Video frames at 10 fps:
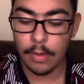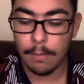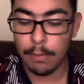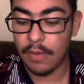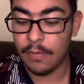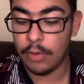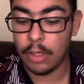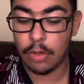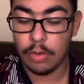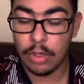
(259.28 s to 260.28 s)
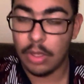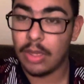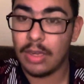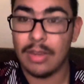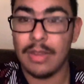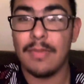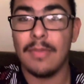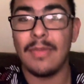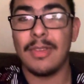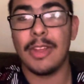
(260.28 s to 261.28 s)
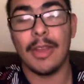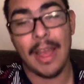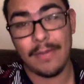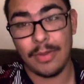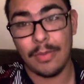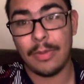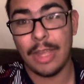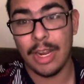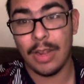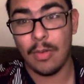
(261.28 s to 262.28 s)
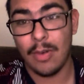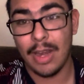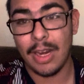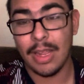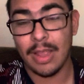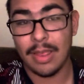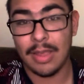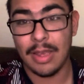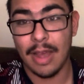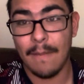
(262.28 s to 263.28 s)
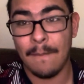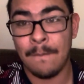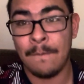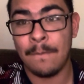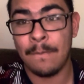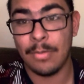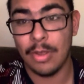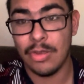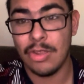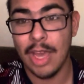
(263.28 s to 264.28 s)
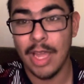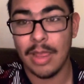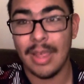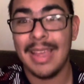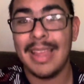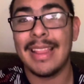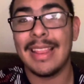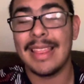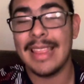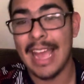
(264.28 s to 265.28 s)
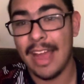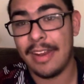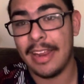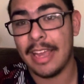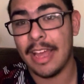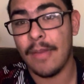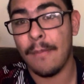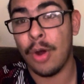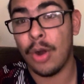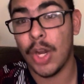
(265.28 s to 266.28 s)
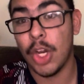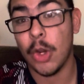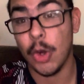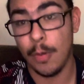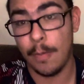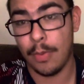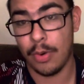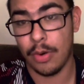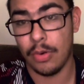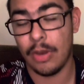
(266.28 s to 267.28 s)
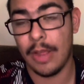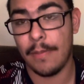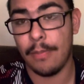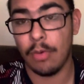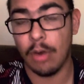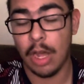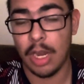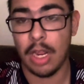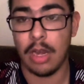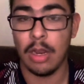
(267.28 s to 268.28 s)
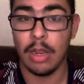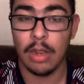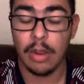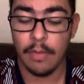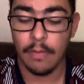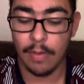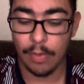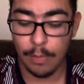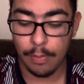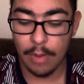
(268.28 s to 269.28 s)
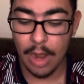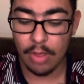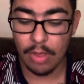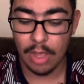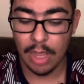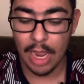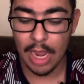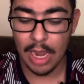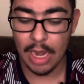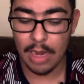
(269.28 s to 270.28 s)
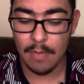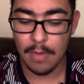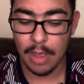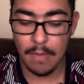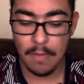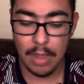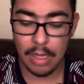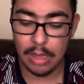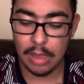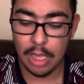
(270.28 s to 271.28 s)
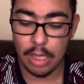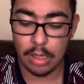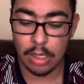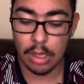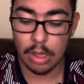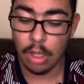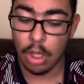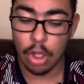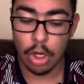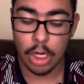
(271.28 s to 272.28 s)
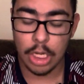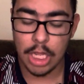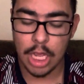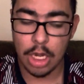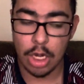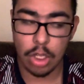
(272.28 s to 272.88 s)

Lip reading: Buffalo, after getting a win against the Jets, now they got Amari Cooper, who they brought in from the Browns, and it makes sense because, again,